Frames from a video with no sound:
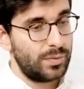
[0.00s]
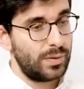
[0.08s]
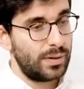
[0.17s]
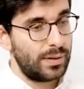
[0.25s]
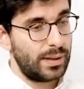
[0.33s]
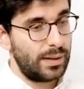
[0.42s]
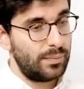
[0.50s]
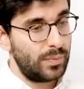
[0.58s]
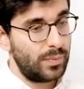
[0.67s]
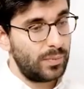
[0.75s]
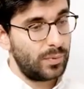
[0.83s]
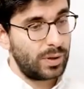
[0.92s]
So yeah.
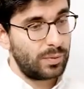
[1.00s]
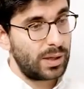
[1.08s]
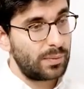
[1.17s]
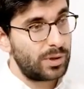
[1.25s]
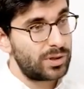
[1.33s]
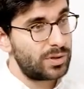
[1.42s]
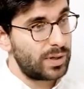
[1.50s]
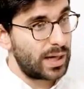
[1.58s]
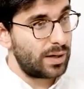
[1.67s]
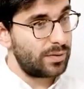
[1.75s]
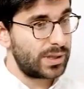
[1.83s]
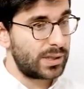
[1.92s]
Um, what, what I'm going to do
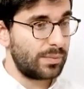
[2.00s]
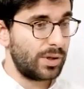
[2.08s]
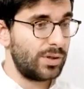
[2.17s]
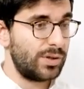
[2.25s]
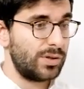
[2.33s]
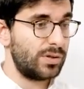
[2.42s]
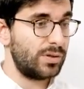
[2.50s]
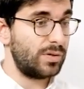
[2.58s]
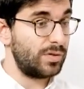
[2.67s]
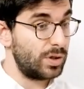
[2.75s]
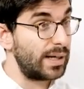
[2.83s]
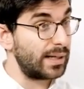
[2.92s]
now is I'm going to, if
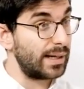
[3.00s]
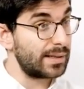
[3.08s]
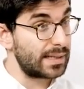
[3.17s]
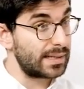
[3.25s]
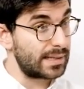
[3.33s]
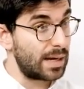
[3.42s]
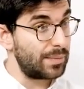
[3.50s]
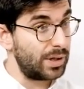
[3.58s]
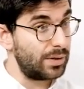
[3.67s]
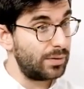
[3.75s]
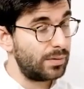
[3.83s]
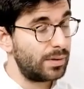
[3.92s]
you don't mind, I'd like to examine
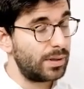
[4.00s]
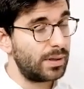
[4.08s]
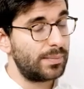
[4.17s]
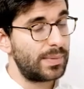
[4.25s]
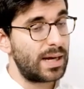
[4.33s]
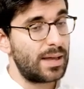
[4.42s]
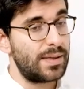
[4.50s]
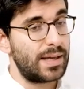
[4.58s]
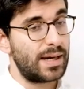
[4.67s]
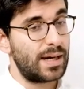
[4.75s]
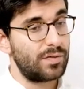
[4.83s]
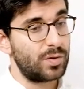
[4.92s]
you. Um, okay. And
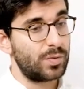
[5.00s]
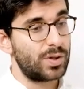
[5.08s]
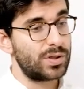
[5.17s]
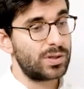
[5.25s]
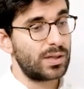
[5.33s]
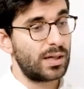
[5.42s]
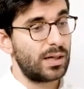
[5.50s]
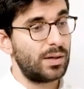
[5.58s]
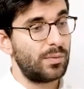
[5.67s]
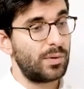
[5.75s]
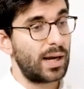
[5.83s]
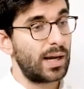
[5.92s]
then afterwards,
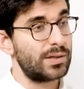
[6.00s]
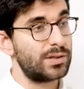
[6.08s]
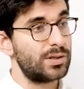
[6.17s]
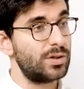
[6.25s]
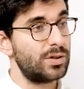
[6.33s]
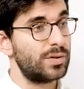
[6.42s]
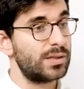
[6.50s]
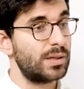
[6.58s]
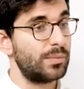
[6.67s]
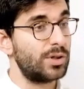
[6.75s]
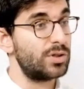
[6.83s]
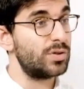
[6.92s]
uh, what I'd like to do is
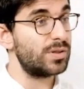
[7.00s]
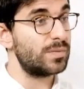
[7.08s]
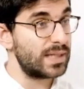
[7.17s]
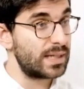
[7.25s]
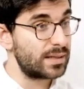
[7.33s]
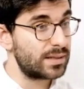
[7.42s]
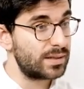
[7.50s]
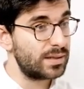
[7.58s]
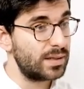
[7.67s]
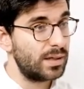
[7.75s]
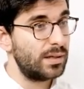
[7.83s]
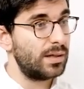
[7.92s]
I'm going to do some
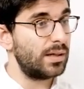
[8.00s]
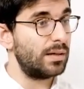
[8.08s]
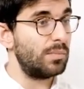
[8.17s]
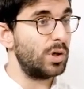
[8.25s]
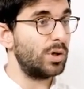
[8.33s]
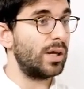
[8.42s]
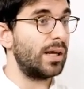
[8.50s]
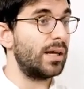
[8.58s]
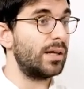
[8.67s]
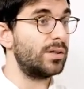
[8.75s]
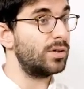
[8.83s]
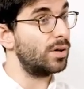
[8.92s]
tests and um, okay. looking
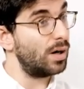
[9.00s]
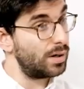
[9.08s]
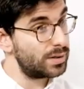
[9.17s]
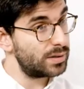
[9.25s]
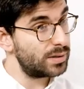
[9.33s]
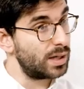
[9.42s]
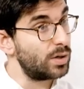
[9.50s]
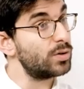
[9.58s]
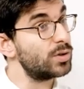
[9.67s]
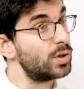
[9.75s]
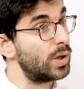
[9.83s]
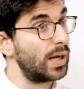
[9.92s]
at your heart and
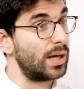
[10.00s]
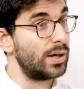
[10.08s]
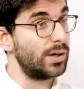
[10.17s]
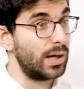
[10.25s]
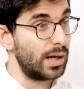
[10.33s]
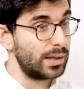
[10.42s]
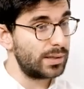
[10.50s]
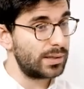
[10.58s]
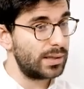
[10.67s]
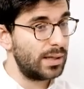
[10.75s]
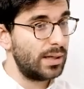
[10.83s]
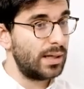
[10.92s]
also yeah. looking at your
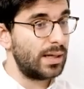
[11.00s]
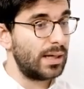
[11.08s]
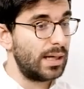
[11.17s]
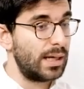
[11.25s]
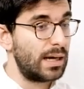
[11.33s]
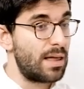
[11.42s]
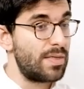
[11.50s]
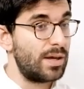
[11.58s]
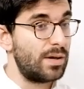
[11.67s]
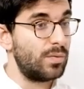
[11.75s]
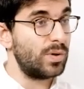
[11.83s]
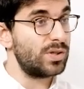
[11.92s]
lungs. Yeah. Uh, and
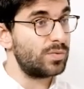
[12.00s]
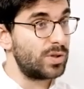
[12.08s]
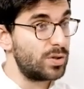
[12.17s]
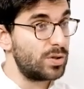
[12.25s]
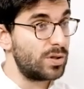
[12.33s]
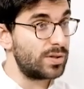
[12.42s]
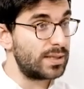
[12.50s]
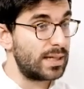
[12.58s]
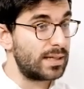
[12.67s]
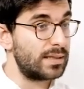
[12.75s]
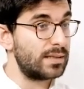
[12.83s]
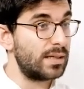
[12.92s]
then once we do those
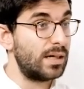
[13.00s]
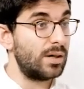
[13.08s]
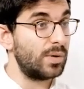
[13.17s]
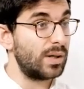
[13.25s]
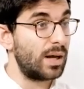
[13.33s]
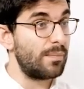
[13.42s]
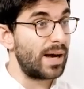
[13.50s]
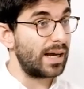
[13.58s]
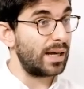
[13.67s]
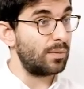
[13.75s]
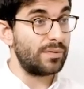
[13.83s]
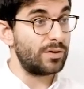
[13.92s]
tests, uh, we'll come
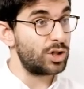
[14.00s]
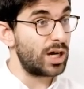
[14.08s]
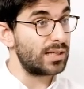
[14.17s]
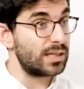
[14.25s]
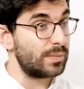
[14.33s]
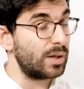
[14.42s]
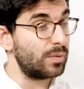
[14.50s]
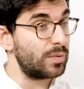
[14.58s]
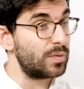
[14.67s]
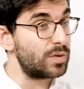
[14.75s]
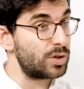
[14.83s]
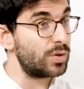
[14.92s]
back and we'll have a chat about what
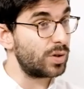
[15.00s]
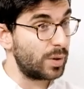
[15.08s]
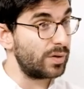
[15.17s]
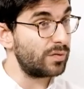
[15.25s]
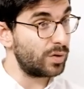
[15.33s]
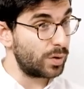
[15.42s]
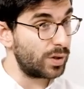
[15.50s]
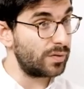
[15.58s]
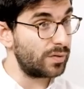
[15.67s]
we should do going forward, okay.